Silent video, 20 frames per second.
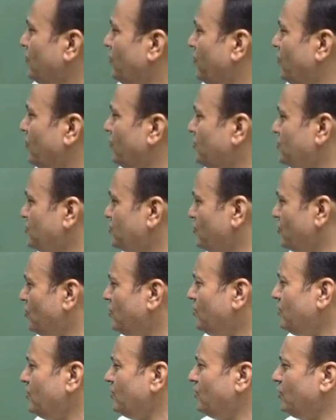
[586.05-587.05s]

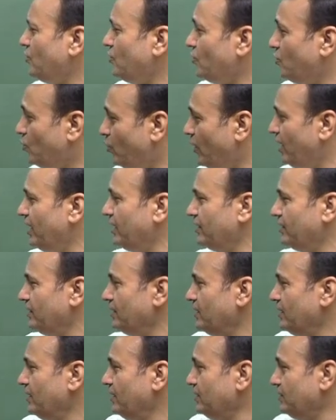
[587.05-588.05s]
4:1.
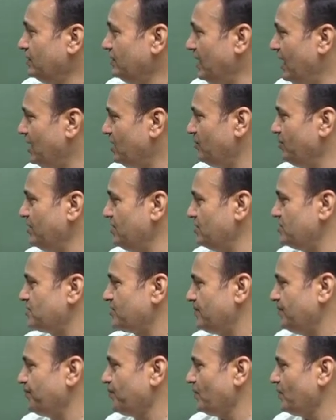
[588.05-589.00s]
That means